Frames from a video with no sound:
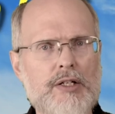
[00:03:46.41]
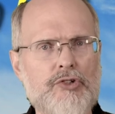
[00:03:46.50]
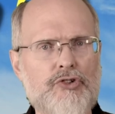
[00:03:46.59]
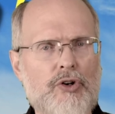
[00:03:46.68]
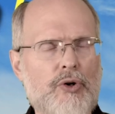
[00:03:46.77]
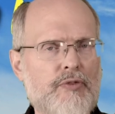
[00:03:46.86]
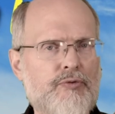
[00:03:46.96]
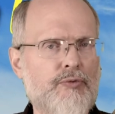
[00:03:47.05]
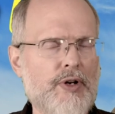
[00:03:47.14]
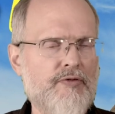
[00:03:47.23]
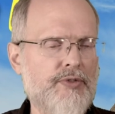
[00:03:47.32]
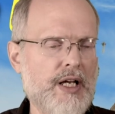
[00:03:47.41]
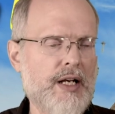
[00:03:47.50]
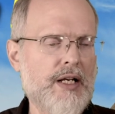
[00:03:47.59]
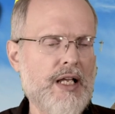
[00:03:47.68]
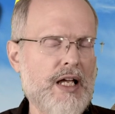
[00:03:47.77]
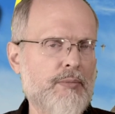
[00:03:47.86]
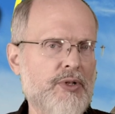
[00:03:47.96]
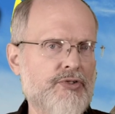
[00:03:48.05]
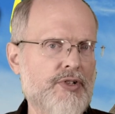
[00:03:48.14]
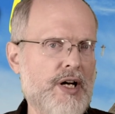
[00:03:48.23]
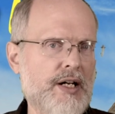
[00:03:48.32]
So if that
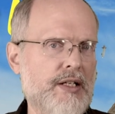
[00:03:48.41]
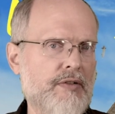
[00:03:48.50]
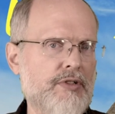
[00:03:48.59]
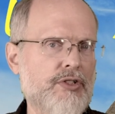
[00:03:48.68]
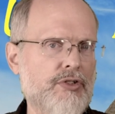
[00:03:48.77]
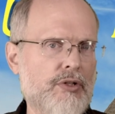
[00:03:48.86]
animal's not given